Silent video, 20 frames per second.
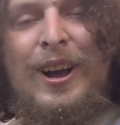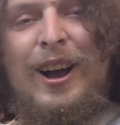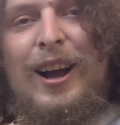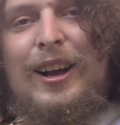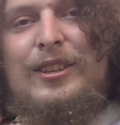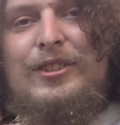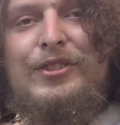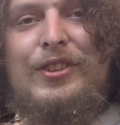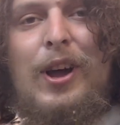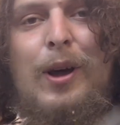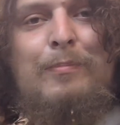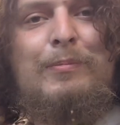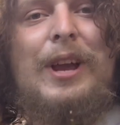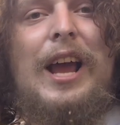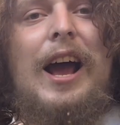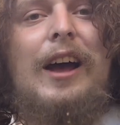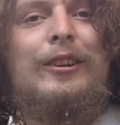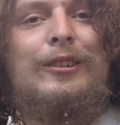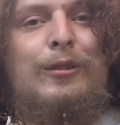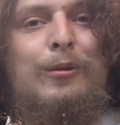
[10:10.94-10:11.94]
a
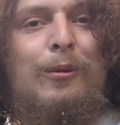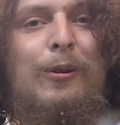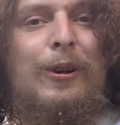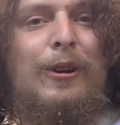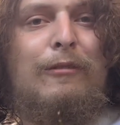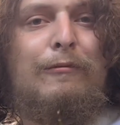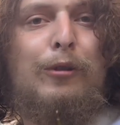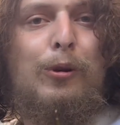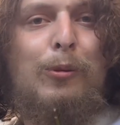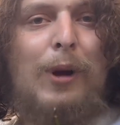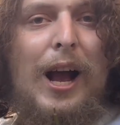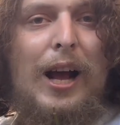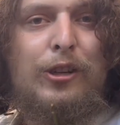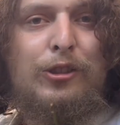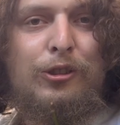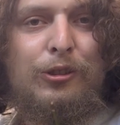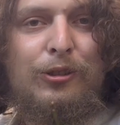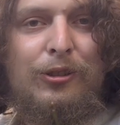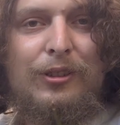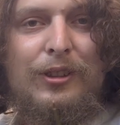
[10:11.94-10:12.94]
subcategory of
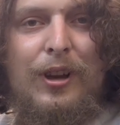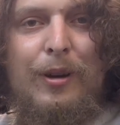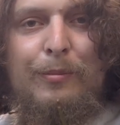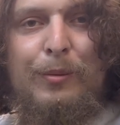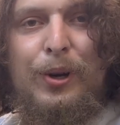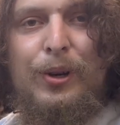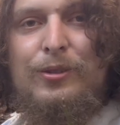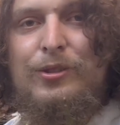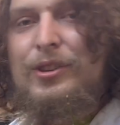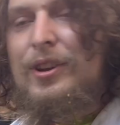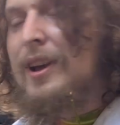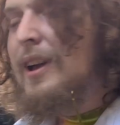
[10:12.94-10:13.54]
irrational numbers